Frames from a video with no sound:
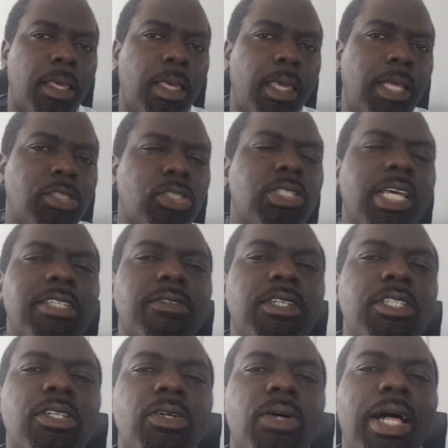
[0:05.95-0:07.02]
In today's
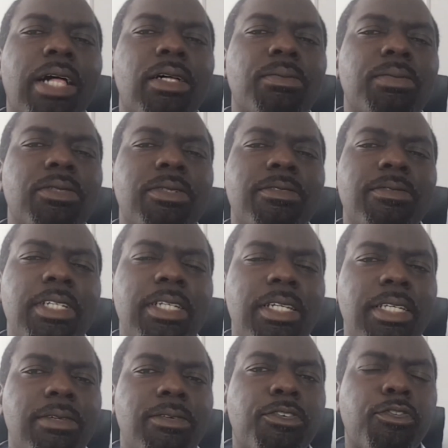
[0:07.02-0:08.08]
video, I'll be
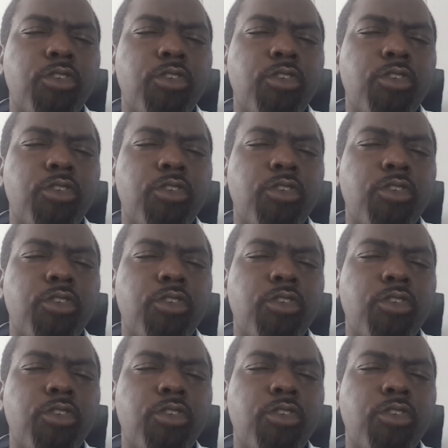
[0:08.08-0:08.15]
revealing